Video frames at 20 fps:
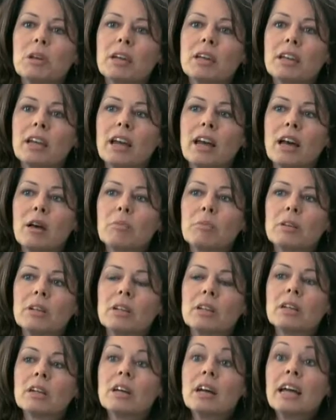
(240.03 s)
make it
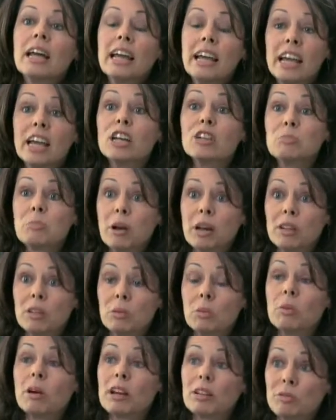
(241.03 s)
happen. And, by
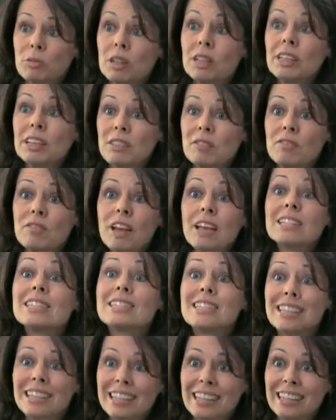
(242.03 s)
the way, really
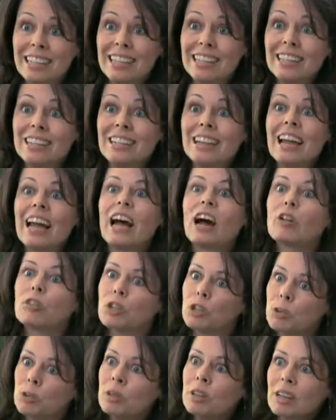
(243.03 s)
investing in how
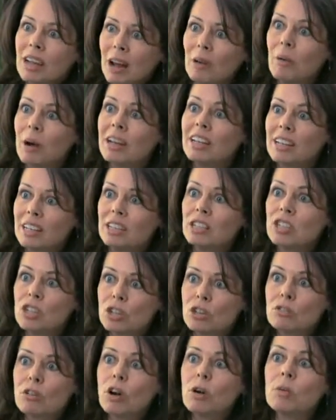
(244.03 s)
I needed
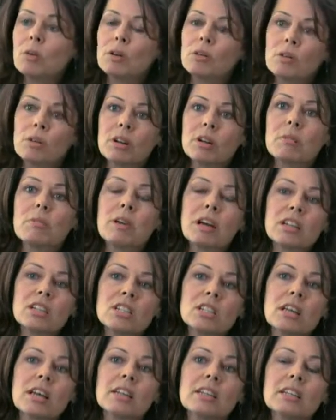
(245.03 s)
to grow in order to
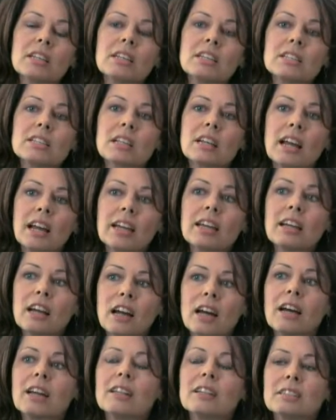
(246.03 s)
match that list. And I
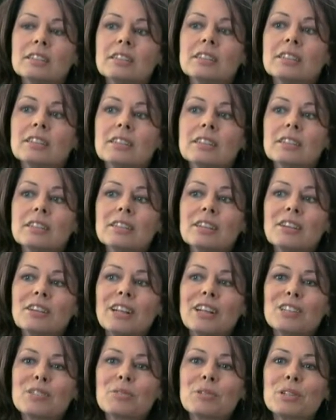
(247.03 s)
got,
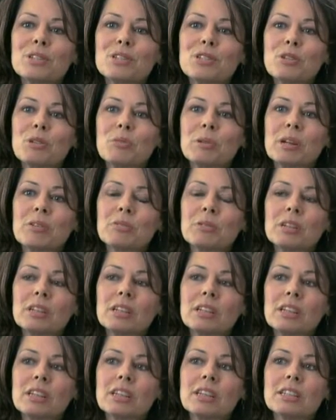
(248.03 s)
that's what a soulmate
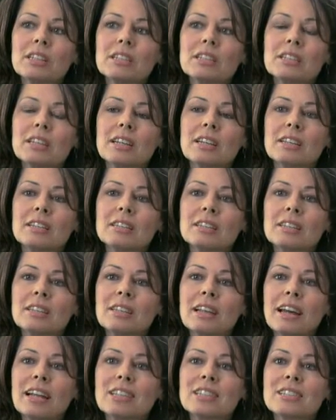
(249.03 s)
really is. And
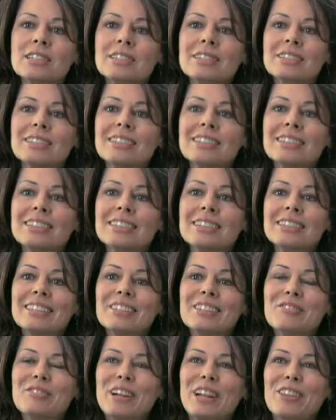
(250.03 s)
that's,
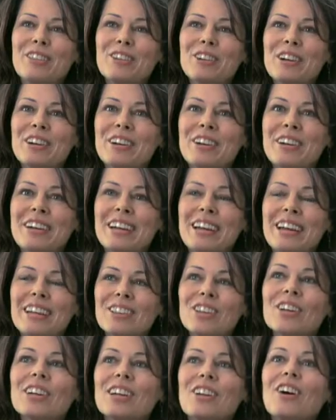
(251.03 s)
when I
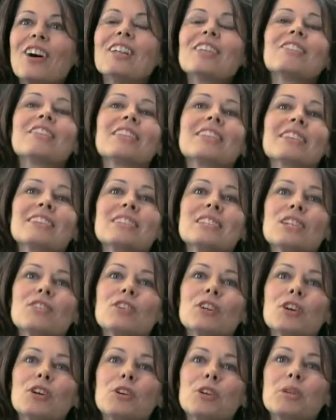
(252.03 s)
look at all of the things that have
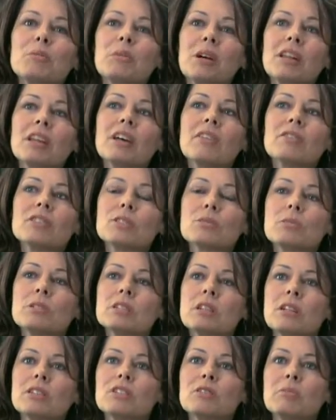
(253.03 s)
occurred in my life as a
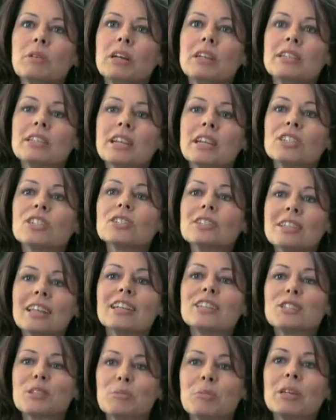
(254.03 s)
result of my intentions,
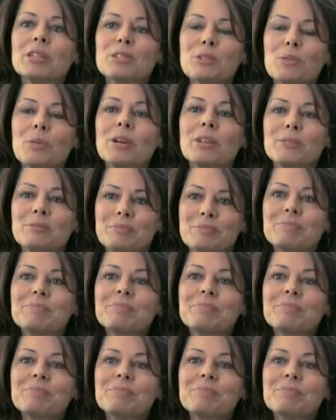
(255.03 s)
that's the best one.